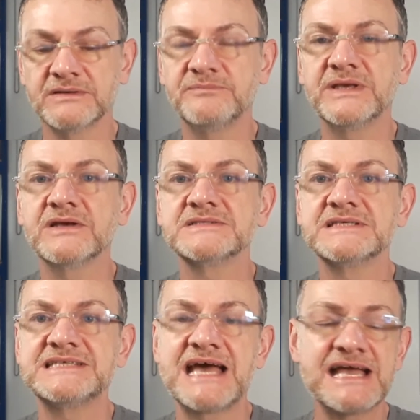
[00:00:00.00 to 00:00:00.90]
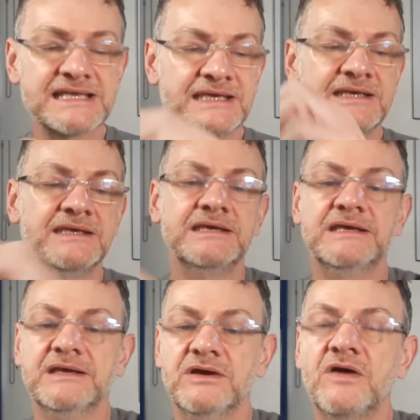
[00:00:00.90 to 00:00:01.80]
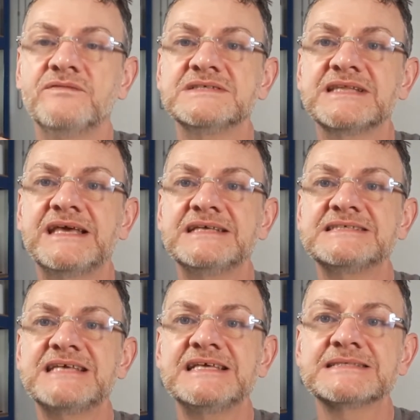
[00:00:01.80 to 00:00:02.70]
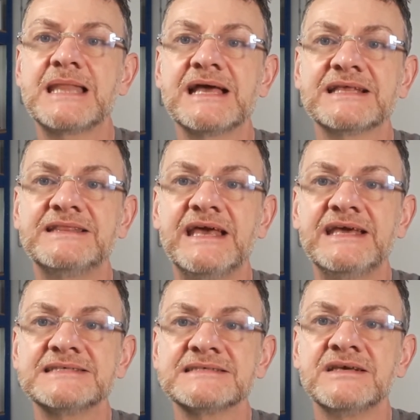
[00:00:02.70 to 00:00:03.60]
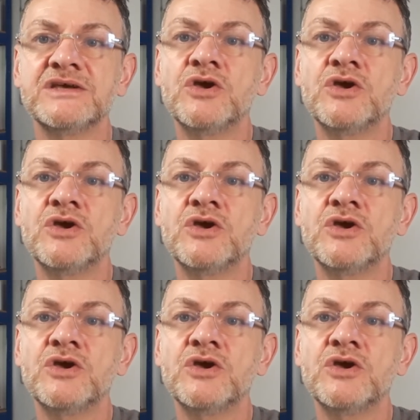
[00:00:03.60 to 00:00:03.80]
because the tag obviously sits like this,